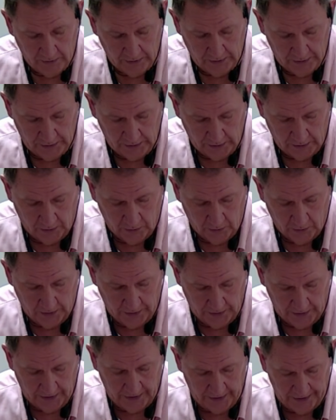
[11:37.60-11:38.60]
You know,
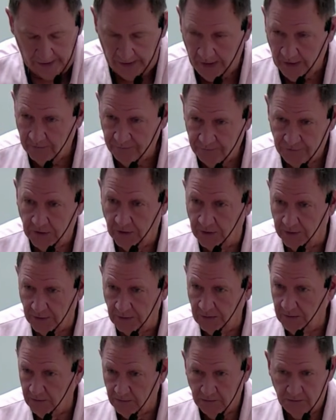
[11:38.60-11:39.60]
and I have done
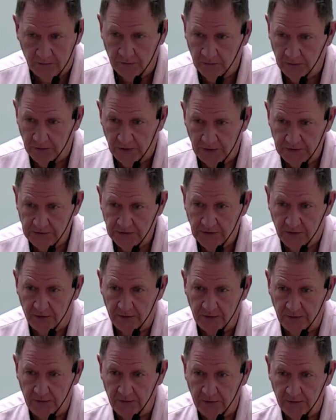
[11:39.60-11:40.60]
it when I
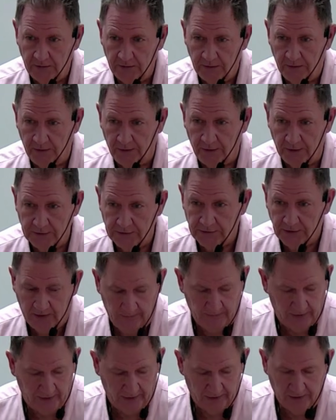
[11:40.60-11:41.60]
started. The next
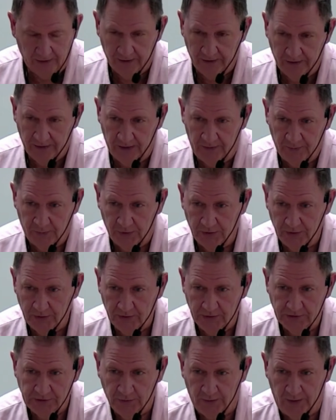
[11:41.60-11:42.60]
time I cut it, I put it
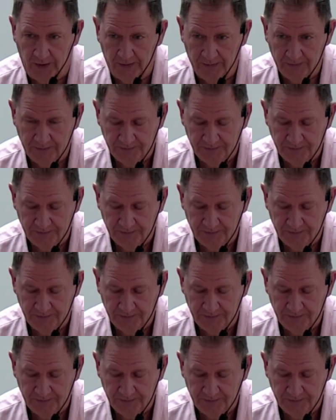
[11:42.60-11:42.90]
this way.